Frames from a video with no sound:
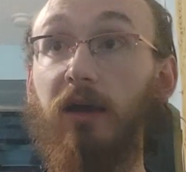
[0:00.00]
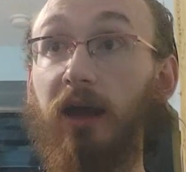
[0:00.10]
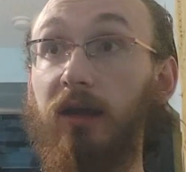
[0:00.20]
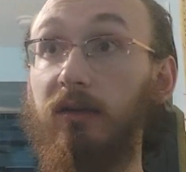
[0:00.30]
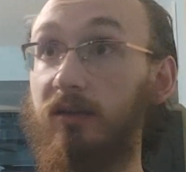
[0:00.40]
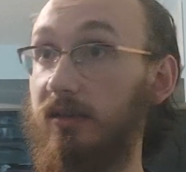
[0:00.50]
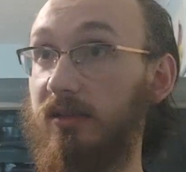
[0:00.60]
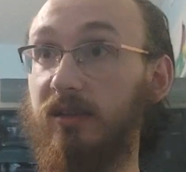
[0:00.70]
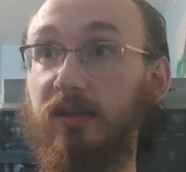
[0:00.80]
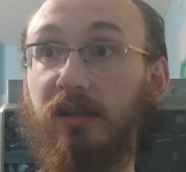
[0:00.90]

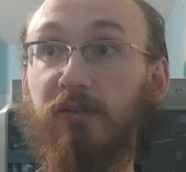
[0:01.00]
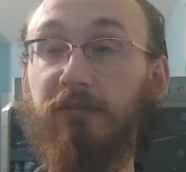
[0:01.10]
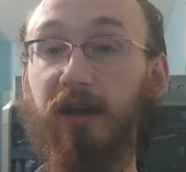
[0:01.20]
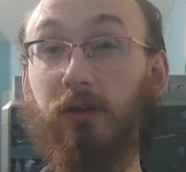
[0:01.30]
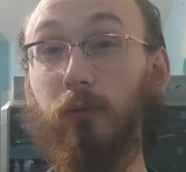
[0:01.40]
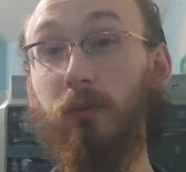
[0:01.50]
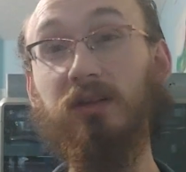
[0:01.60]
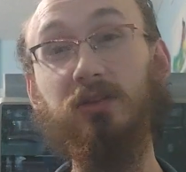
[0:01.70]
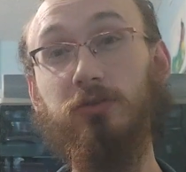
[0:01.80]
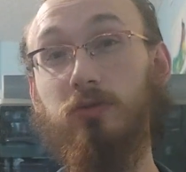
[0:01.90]
And if anyone
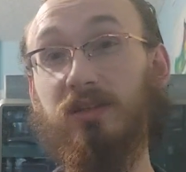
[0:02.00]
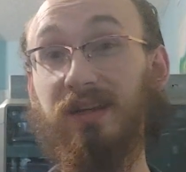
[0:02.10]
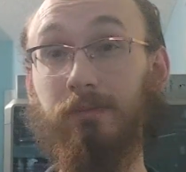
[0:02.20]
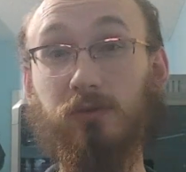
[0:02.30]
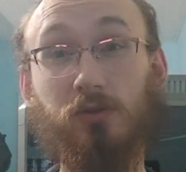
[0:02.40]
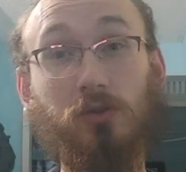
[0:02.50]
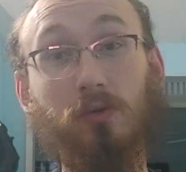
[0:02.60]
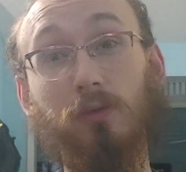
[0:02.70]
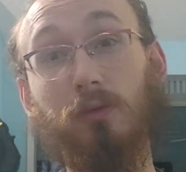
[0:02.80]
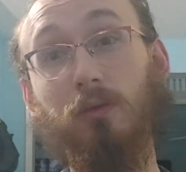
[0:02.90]
wants to attempt
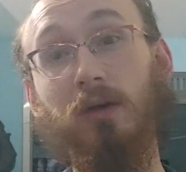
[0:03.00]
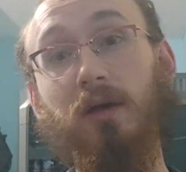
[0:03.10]
to